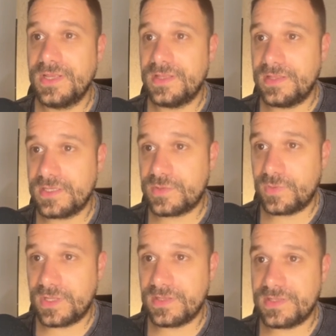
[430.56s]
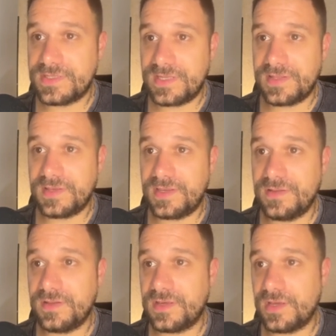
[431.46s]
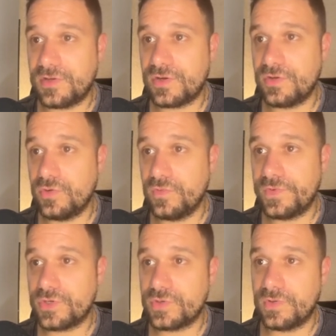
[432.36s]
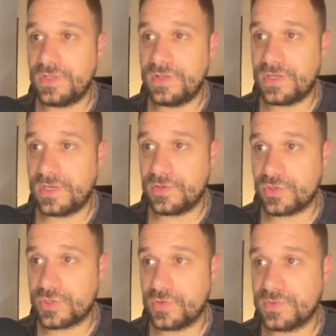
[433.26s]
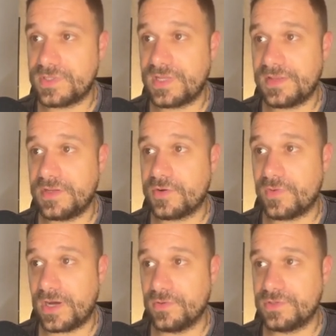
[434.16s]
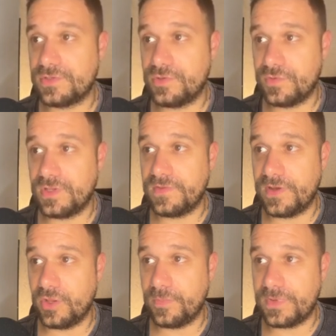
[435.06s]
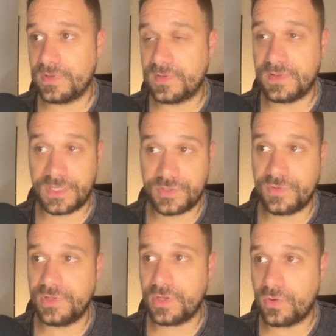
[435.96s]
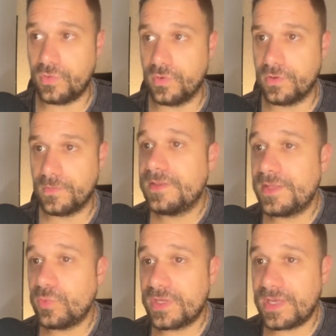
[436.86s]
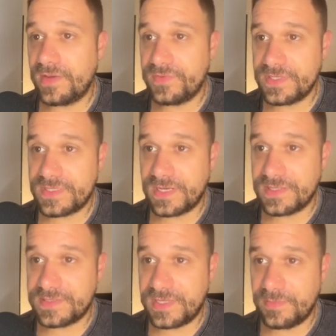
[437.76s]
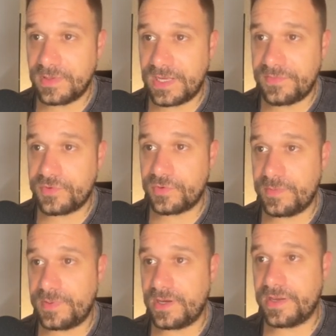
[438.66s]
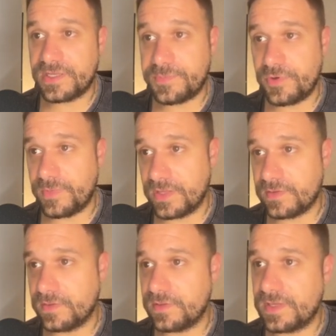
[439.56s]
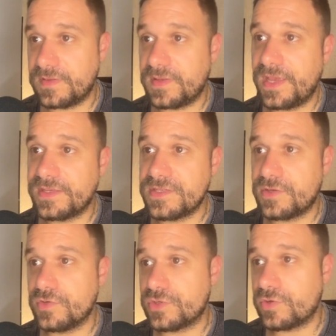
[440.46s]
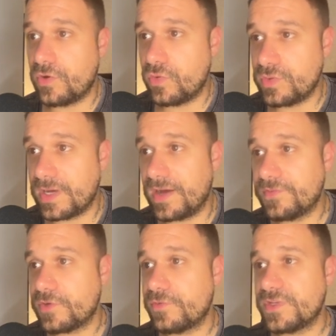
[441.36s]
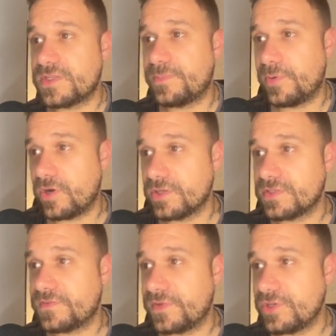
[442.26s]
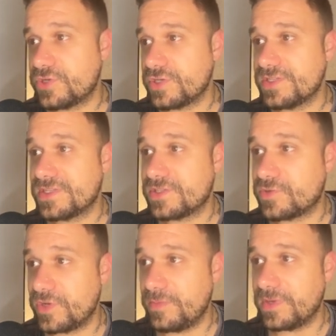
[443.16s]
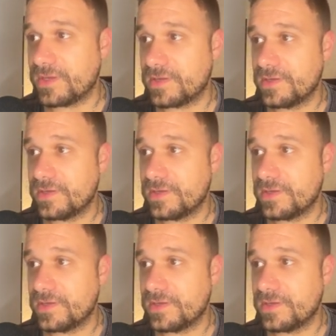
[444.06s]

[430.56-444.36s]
this one, static indicator, new visual indicator shows static routes during development. That's really cool. Then we have this unstable after A P I experimental that executes code after response finishes streaming.